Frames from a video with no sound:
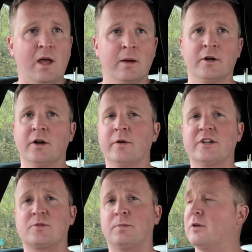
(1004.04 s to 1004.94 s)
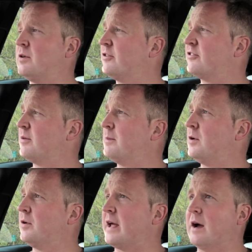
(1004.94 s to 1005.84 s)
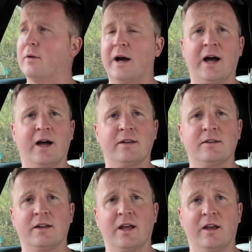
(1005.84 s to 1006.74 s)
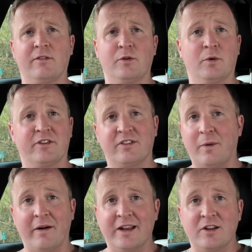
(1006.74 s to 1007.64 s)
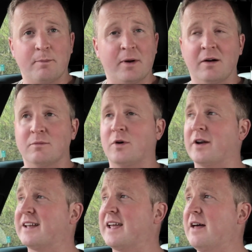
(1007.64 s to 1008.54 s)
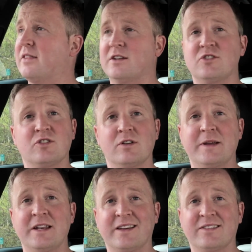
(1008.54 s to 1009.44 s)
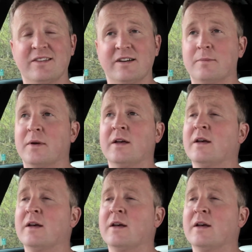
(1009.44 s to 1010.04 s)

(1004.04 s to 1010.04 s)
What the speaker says: I'm going to go and explore some more now, and if you want to see where I end up and what I get, then join me next time.